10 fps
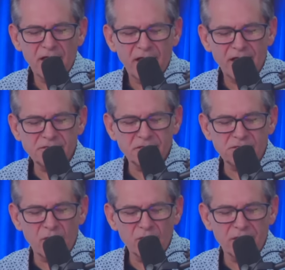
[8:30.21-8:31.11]
as the
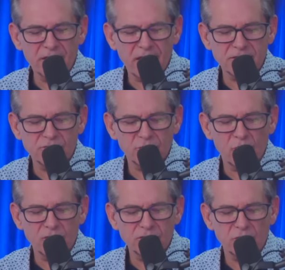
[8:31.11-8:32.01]
token has
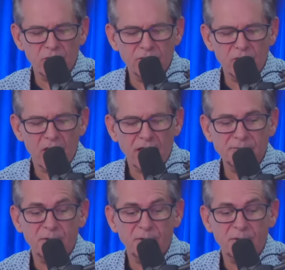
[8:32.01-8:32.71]
roared toward new highs.